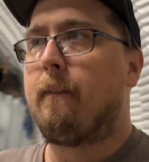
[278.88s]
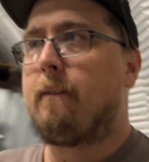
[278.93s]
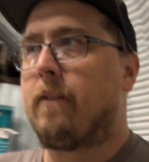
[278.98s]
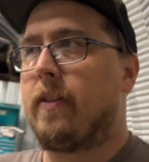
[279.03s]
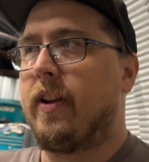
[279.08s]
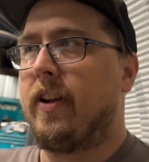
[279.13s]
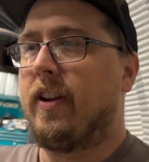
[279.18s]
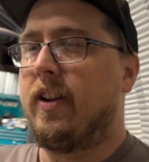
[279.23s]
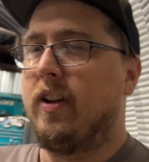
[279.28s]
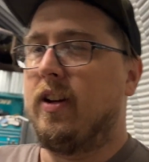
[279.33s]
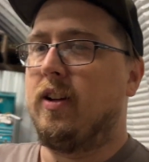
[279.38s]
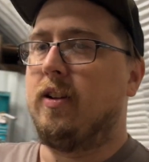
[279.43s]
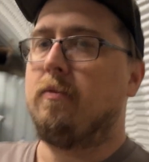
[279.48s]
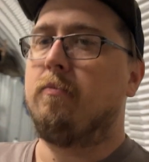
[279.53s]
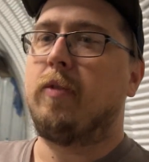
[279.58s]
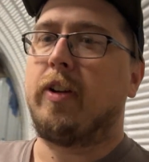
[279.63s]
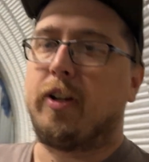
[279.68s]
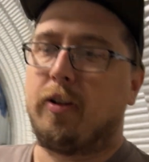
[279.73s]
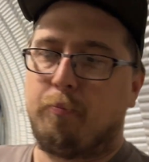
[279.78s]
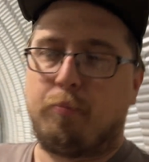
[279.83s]
a, a uh,
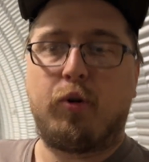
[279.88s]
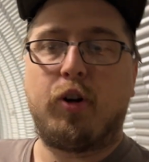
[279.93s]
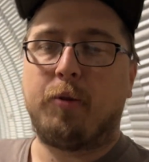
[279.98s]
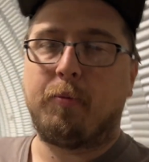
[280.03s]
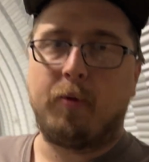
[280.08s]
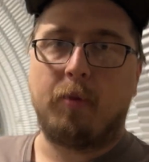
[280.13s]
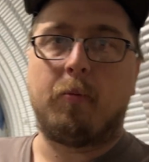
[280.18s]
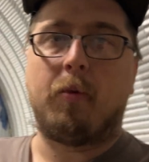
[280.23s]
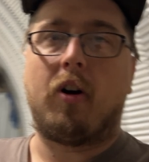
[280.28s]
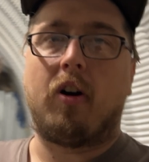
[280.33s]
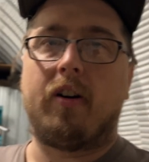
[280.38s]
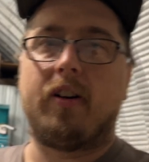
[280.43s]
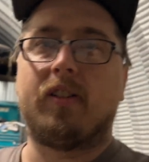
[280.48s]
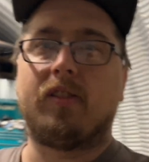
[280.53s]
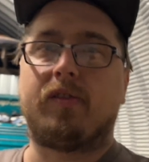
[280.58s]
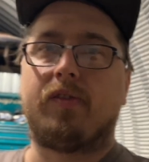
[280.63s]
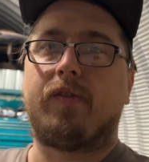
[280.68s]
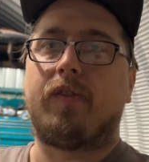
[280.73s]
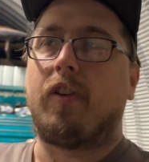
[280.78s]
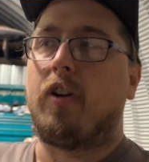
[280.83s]
like a premium
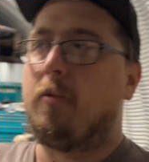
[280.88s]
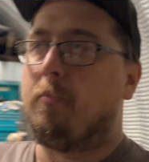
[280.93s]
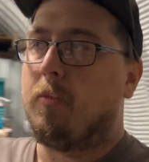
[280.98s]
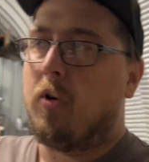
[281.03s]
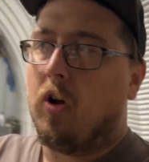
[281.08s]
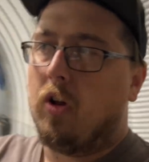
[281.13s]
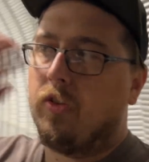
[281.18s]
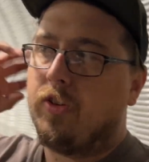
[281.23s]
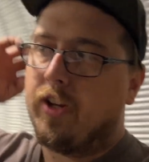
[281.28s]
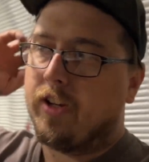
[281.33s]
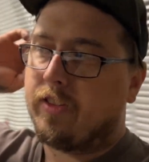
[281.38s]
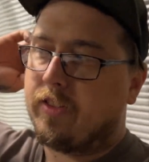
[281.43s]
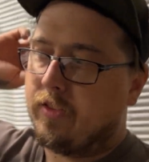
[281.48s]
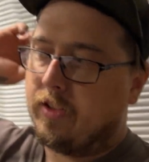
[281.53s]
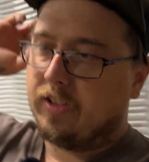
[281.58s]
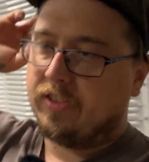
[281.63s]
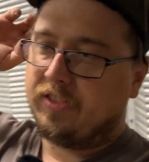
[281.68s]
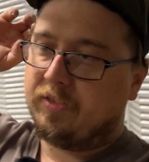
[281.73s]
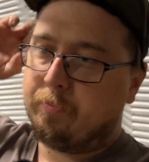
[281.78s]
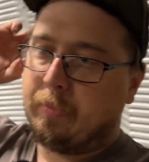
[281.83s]
harness from Haltech
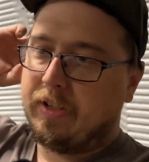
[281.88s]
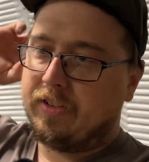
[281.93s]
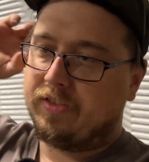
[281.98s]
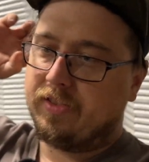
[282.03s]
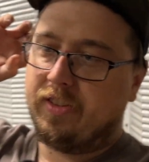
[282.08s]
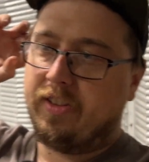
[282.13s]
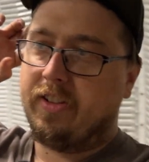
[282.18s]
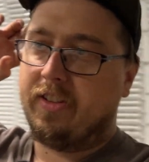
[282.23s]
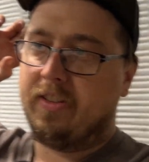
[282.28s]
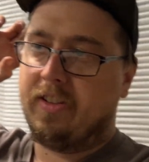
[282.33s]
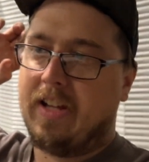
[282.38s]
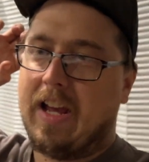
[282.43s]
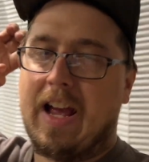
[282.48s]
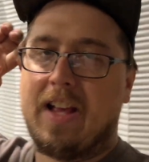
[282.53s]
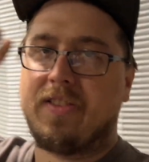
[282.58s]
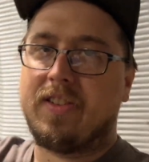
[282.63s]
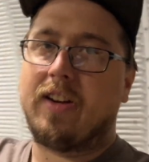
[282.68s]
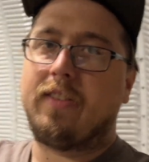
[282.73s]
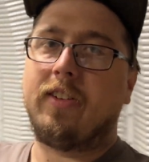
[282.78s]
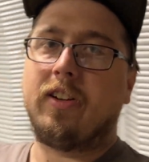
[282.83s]
that's basically
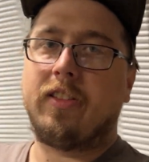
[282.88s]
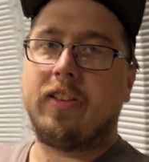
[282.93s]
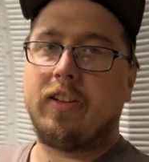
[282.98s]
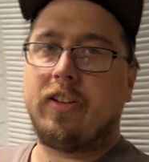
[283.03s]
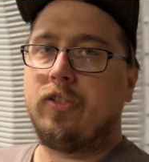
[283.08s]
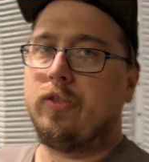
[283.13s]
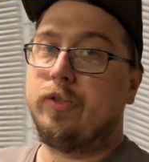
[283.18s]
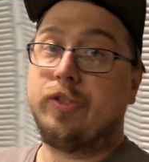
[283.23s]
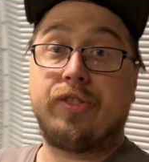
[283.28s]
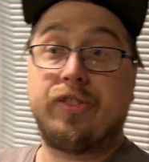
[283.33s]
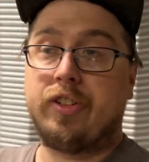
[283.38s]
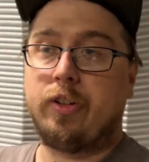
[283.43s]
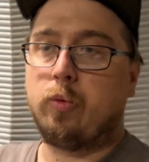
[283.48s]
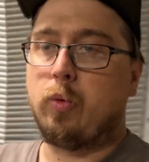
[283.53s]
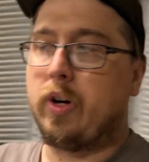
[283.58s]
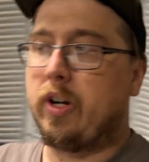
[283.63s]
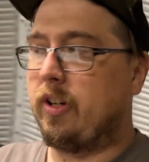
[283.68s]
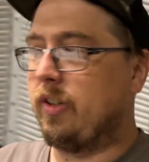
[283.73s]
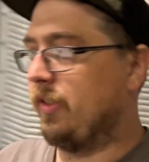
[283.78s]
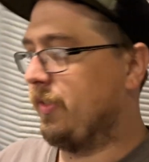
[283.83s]
has everything you just need to
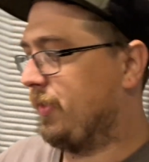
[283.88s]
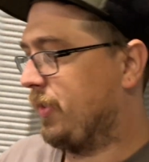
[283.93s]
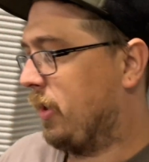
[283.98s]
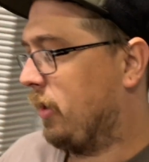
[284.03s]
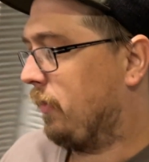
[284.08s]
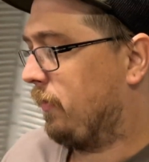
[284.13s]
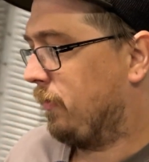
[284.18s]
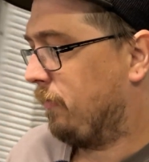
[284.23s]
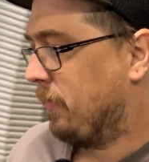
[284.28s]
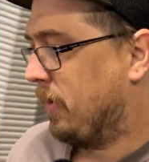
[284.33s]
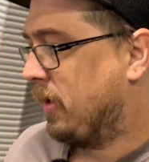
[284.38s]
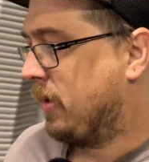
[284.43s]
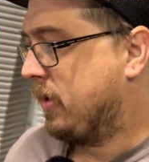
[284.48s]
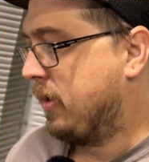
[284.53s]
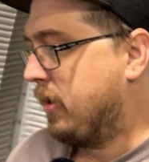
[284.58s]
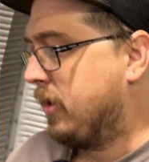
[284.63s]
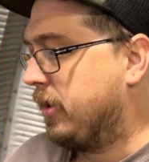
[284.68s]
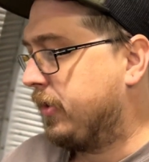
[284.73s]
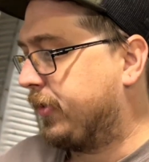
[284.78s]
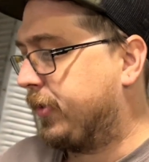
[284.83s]
wire it yourself.
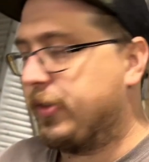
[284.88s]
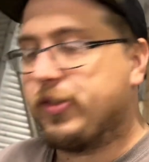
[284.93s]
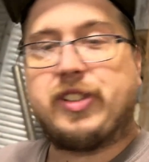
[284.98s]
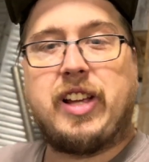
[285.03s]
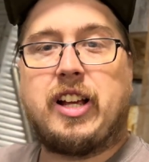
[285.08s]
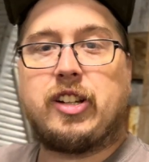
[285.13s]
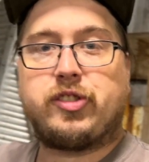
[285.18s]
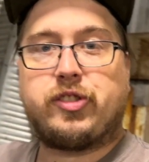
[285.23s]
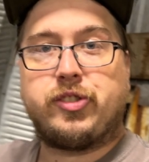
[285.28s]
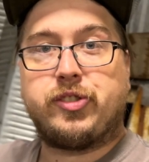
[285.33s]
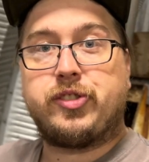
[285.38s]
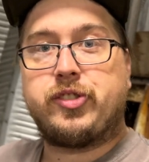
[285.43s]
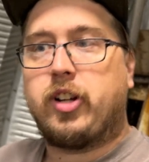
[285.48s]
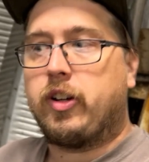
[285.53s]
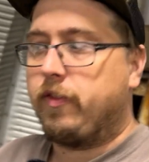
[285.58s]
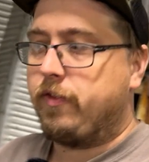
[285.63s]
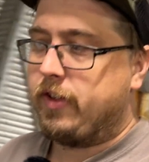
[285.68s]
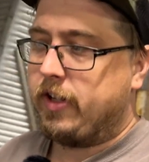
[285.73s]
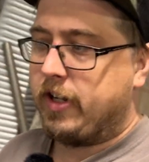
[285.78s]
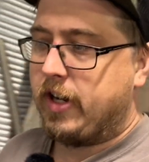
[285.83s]
So there's extra
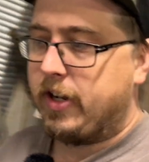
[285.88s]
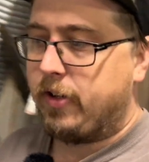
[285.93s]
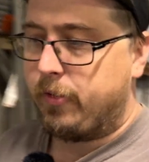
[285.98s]
stuff that I